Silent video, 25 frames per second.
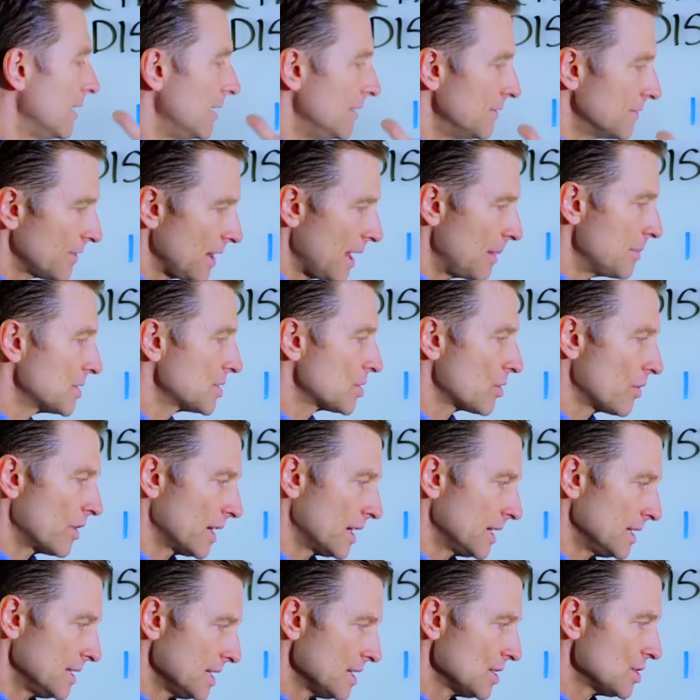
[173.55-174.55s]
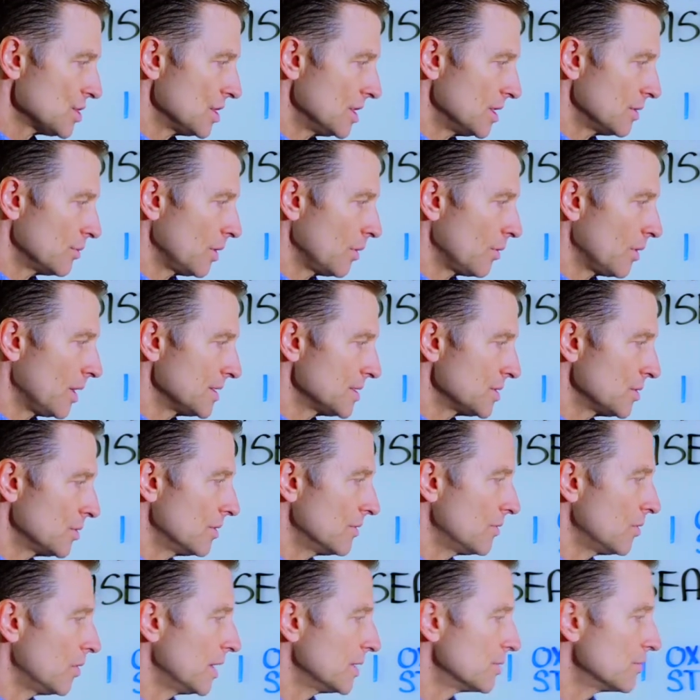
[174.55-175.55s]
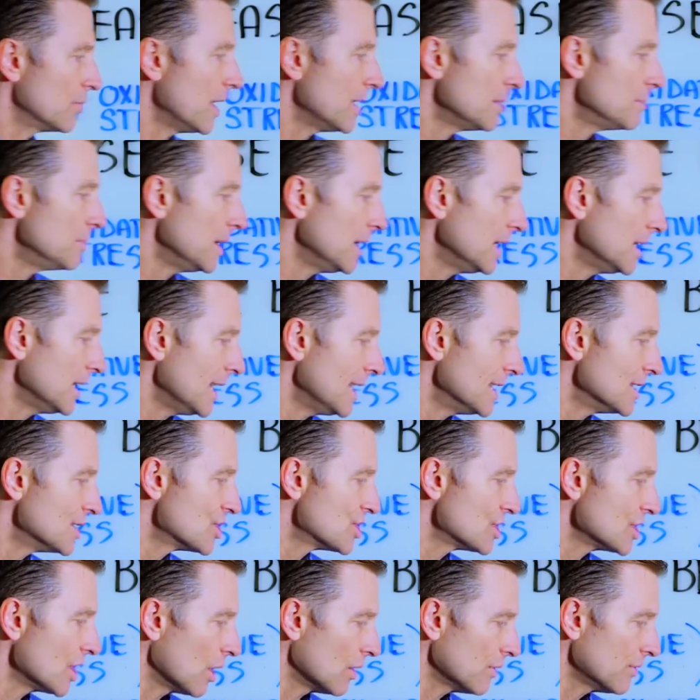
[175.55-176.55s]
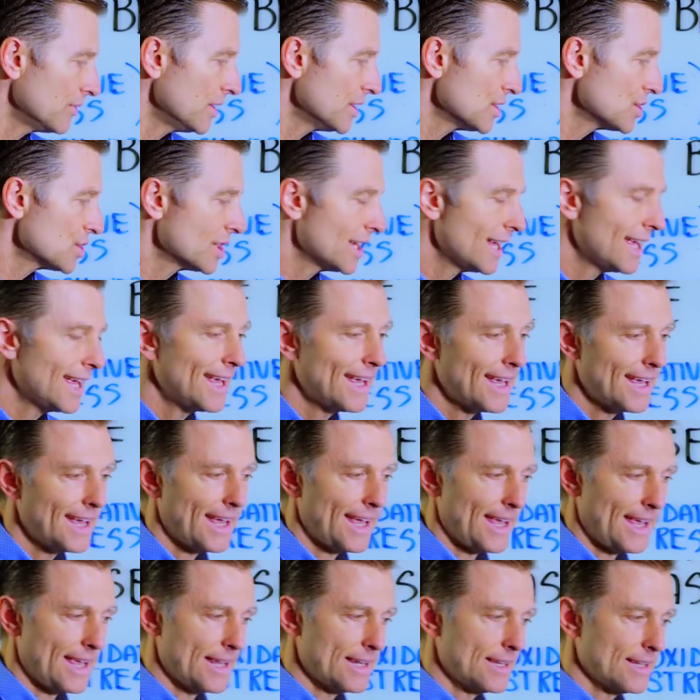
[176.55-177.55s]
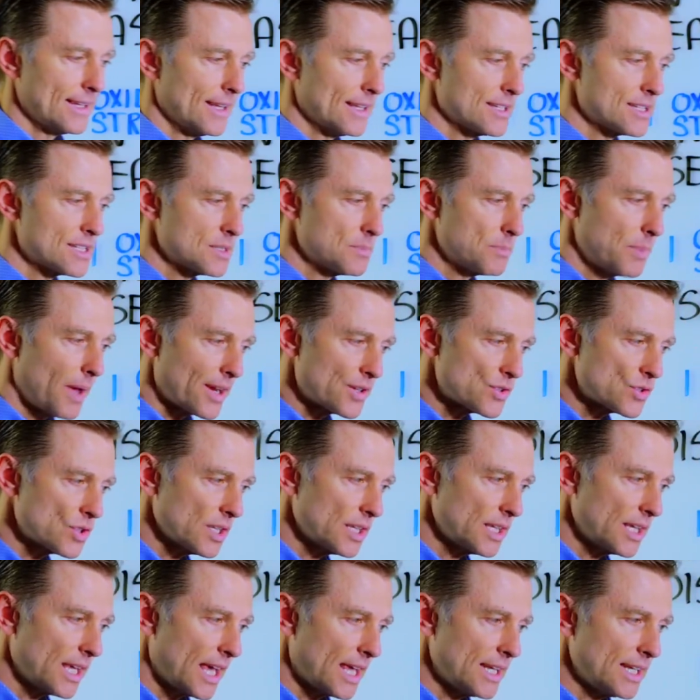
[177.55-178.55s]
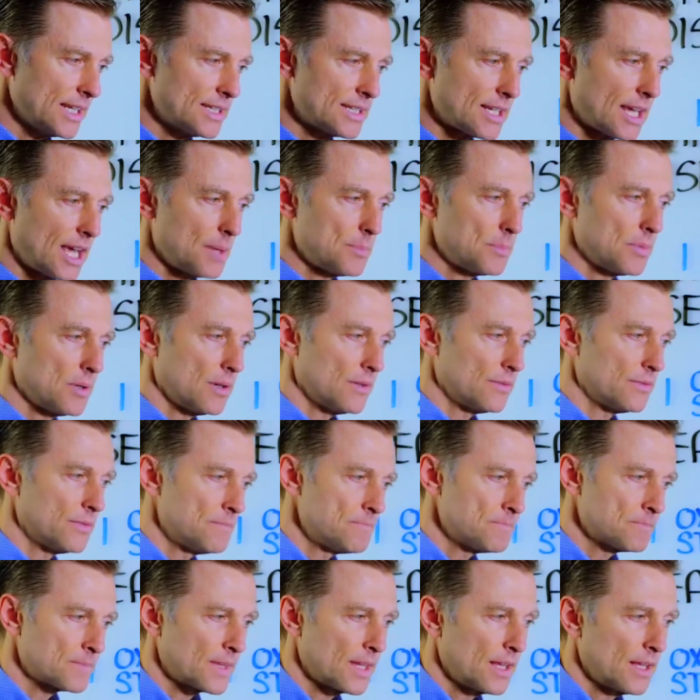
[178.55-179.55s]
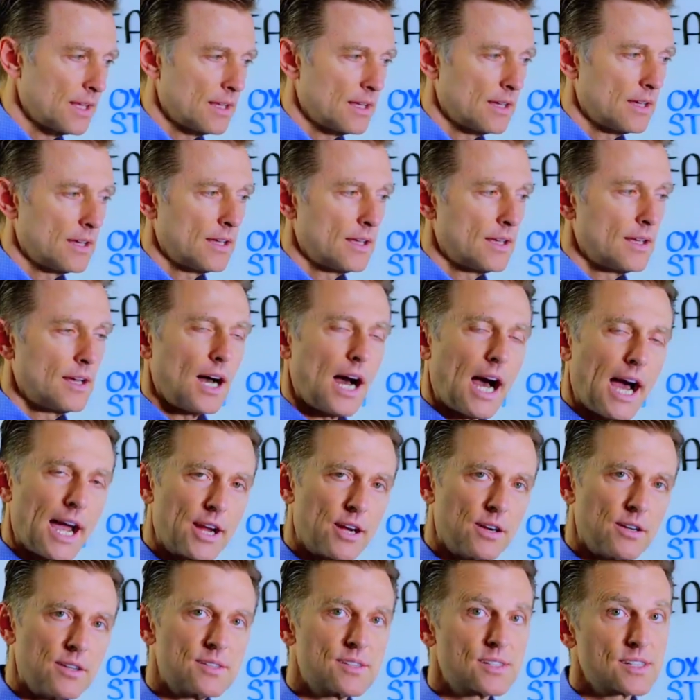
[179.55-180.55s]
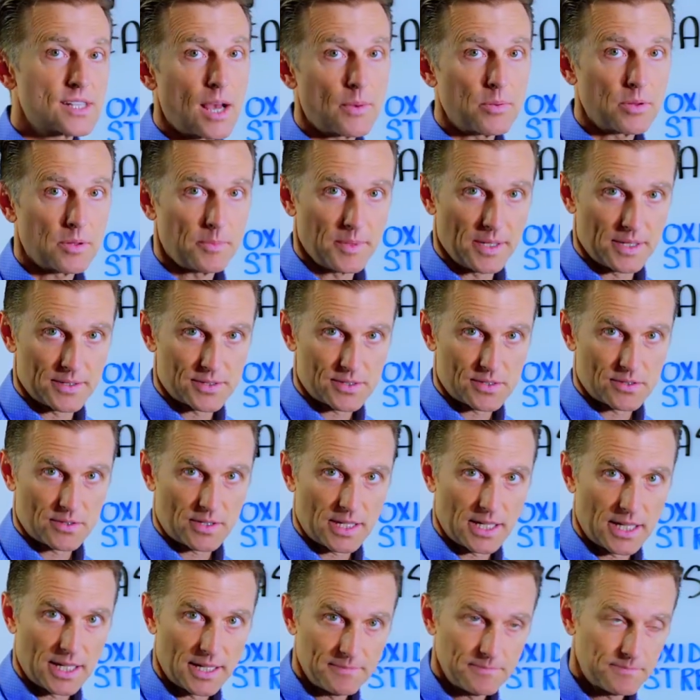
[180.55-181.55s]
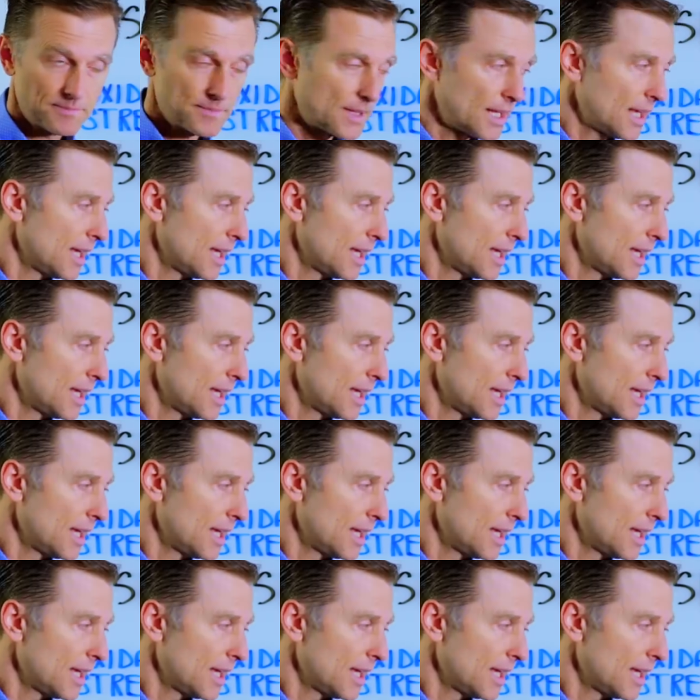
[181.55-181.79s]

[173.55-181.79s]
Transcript: inflammatory condition, we want to avoid red meat and shellfish, and especially any type of iron supplements, okay?